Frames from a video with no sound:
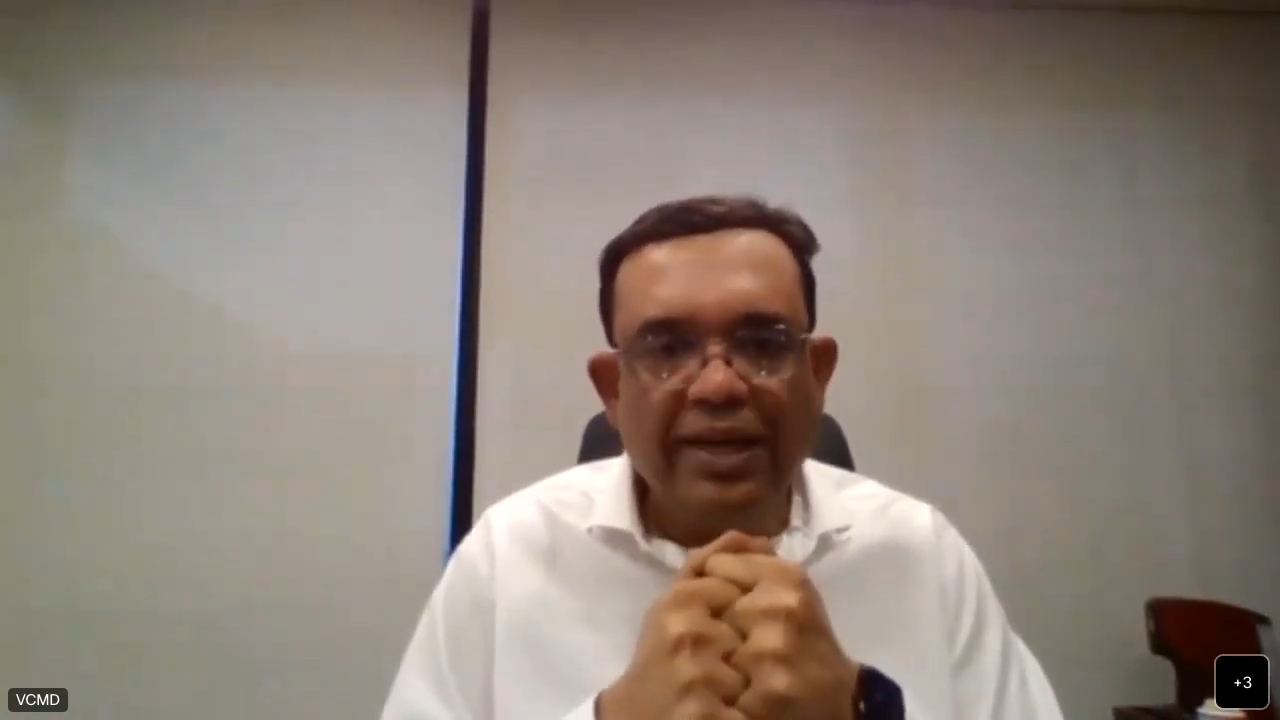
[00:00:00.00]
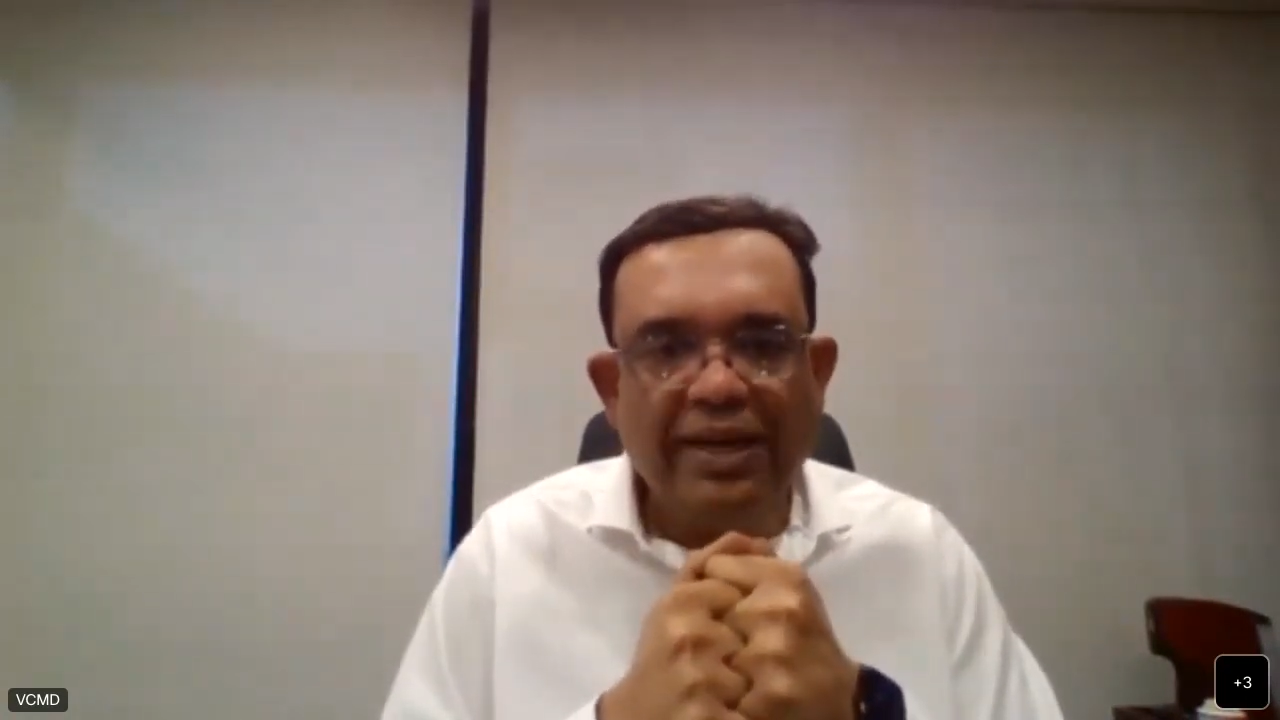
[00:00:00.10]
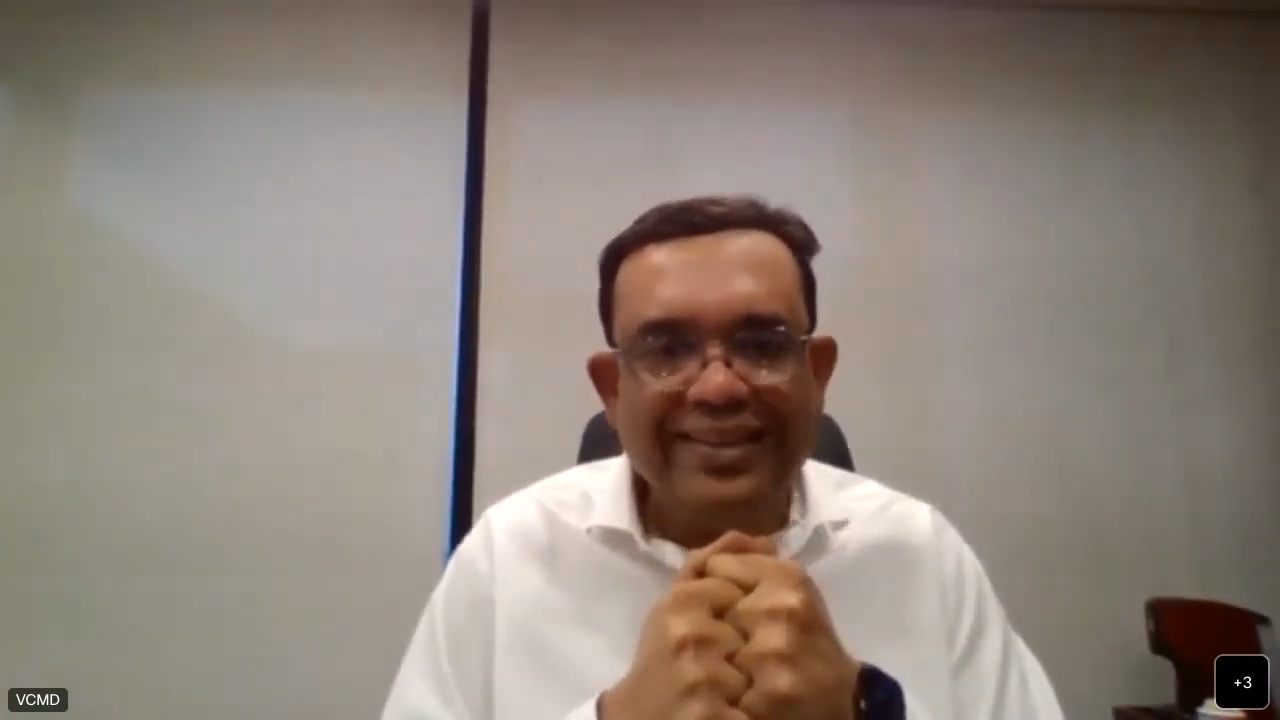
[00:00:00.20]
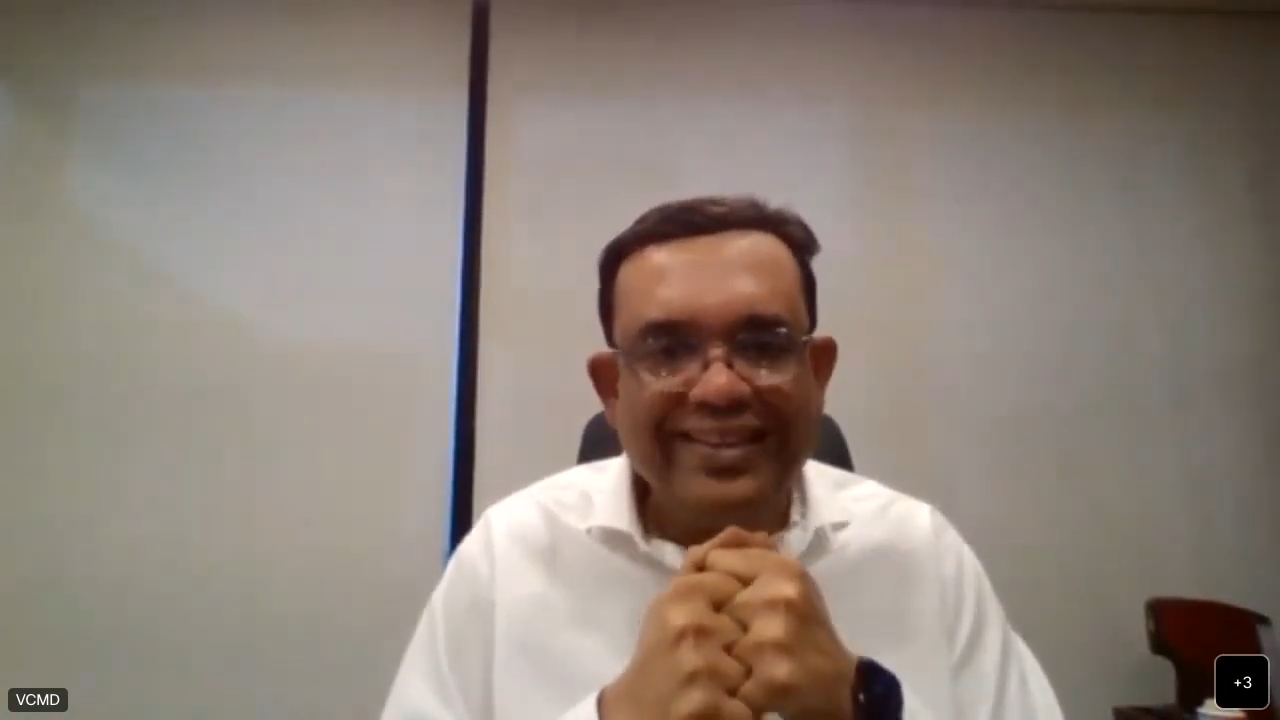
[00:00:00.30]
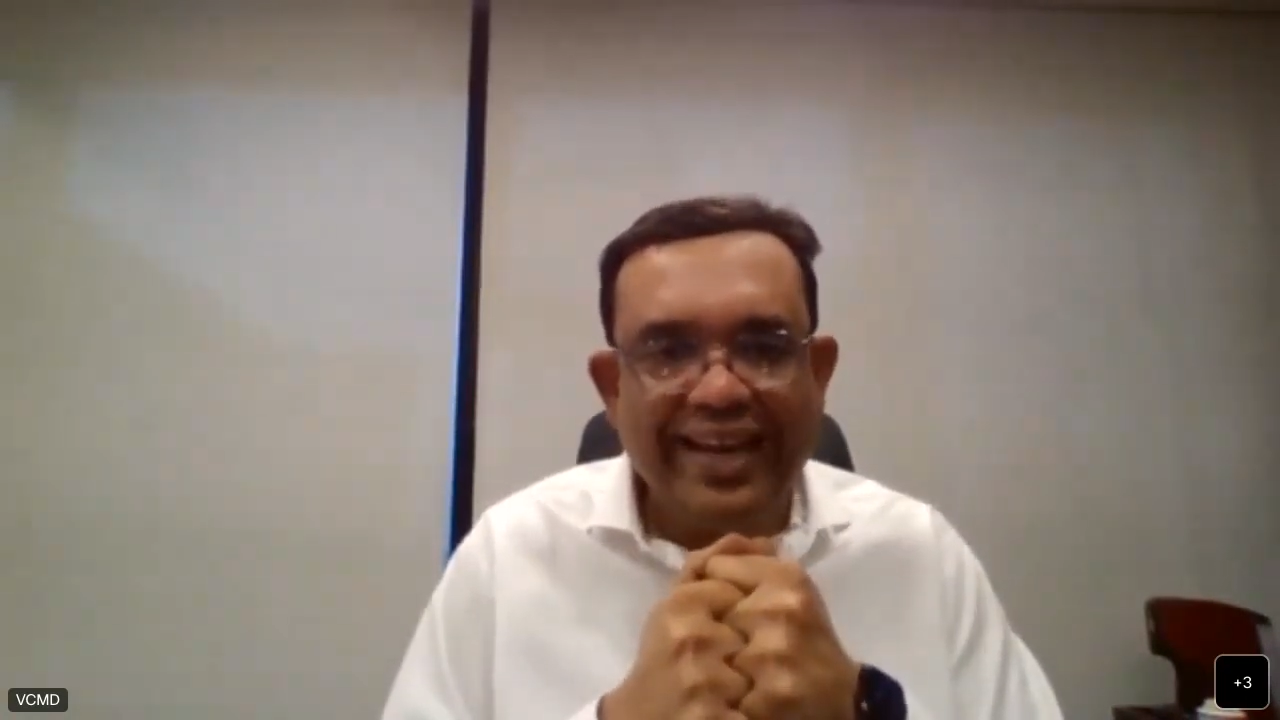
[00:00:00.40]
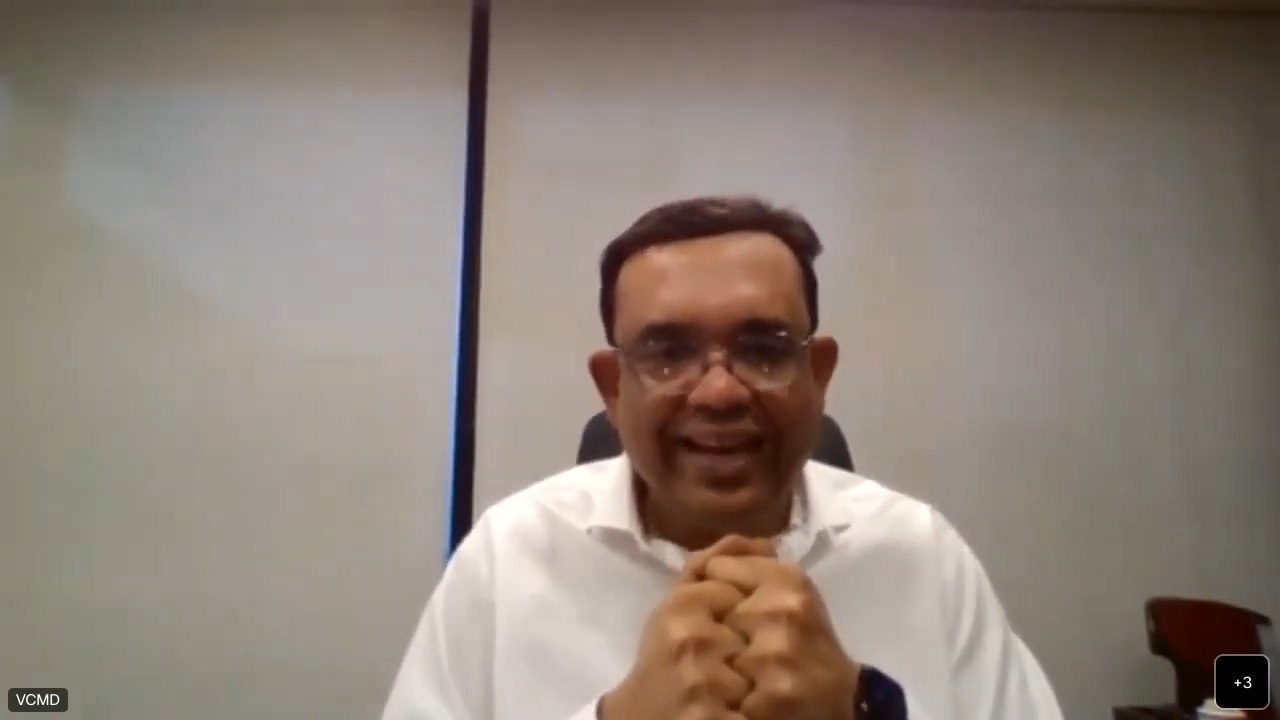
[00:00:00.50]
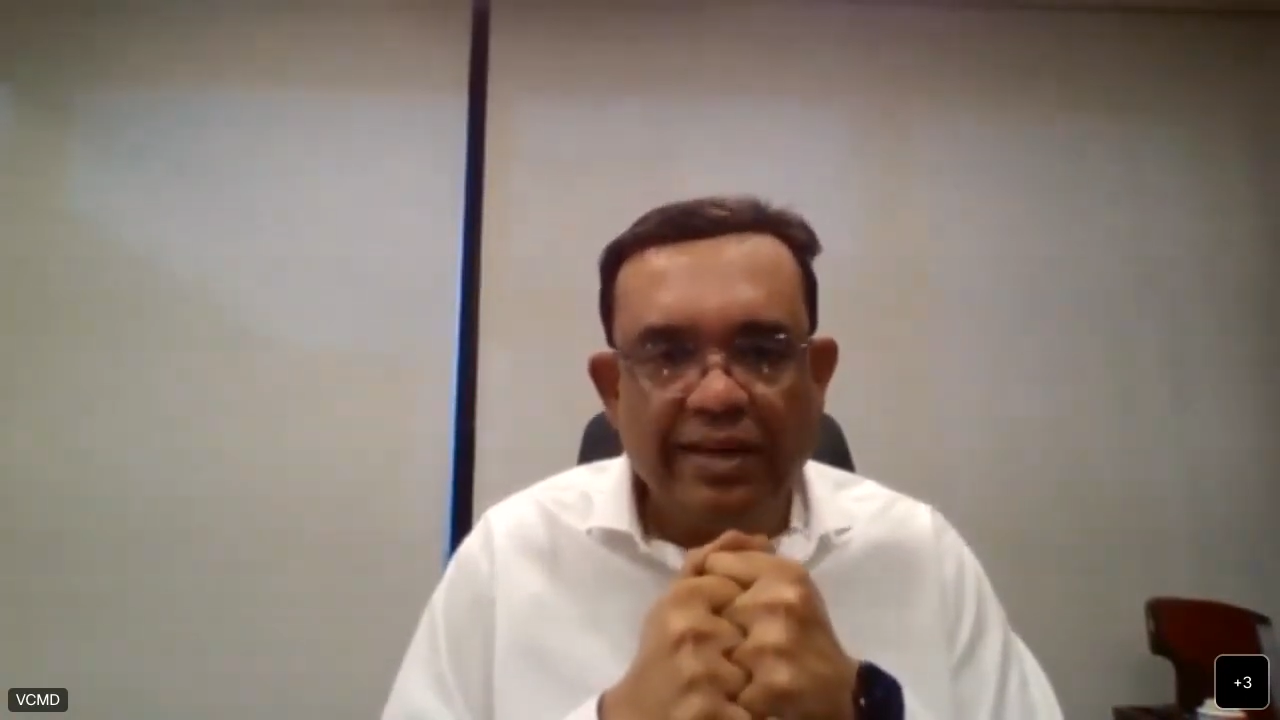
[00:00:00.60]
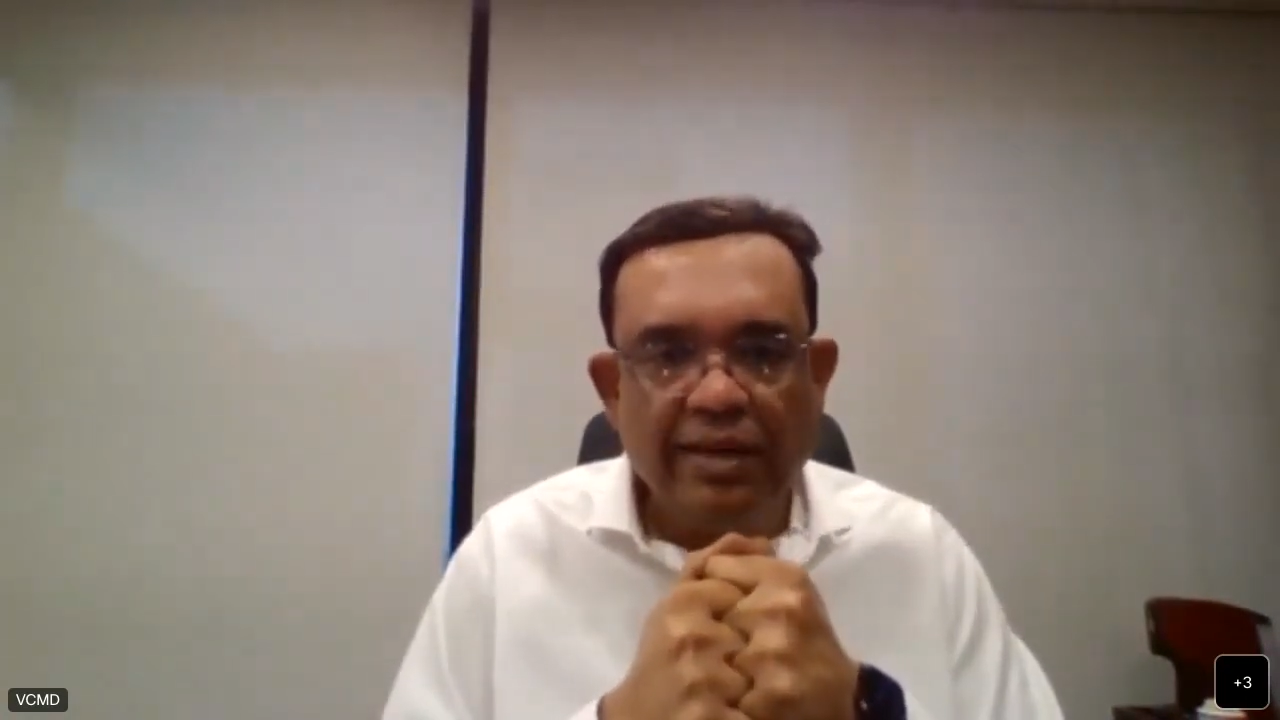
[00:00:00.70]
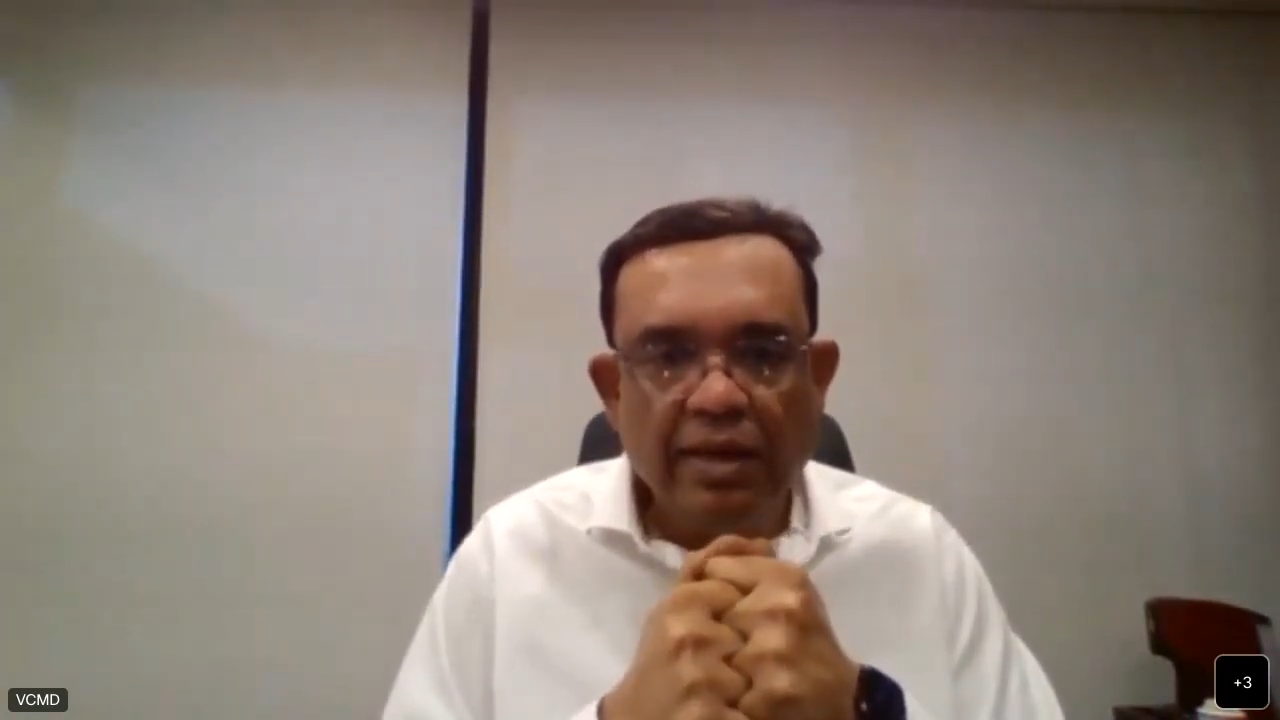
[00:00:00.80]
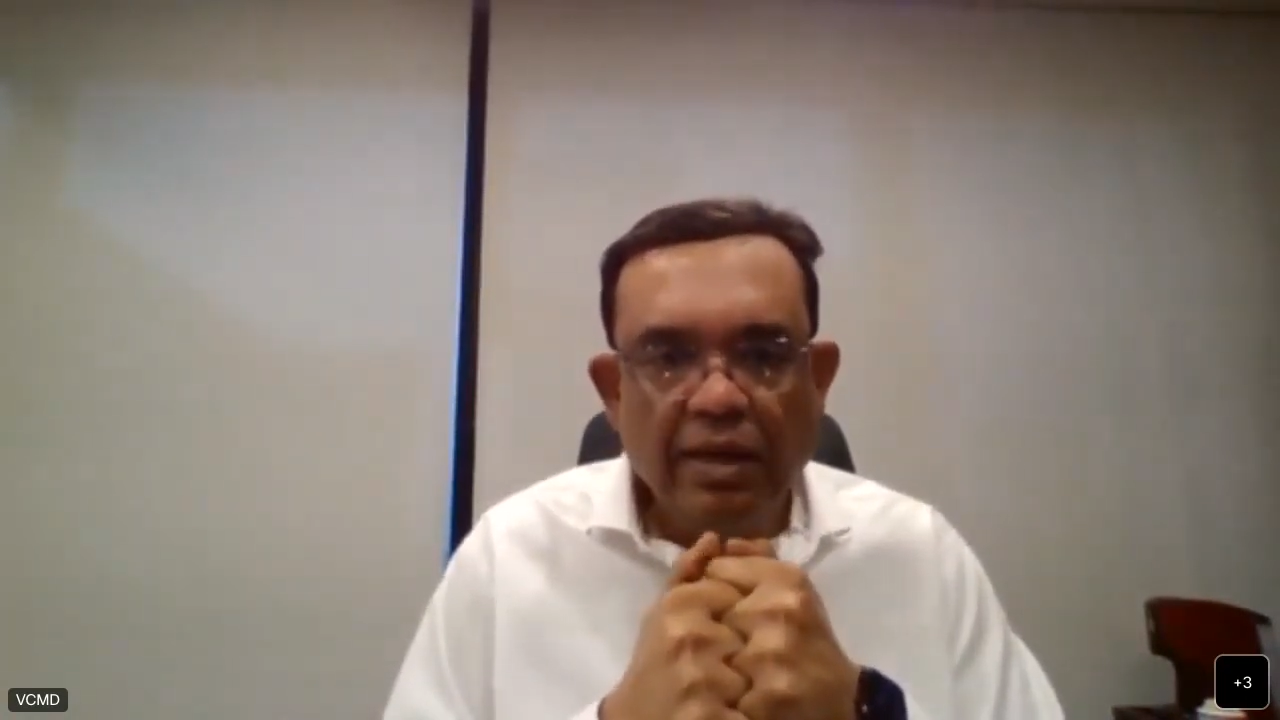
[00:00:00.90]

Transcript: content